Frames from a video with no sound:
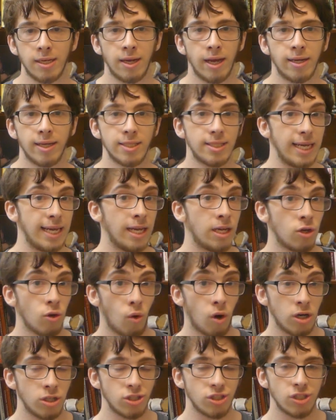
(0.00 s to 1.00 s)
and it's
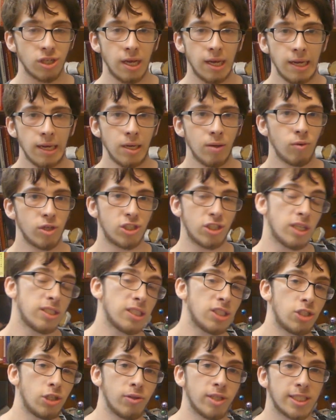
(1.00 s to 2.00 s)
indoors, which
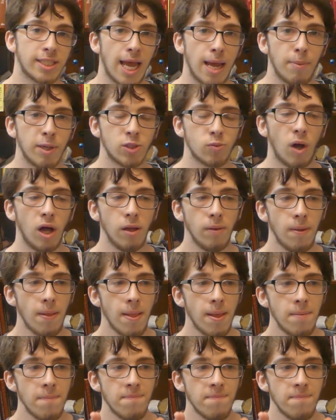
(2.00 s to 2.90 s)
doesn't suit his game as well.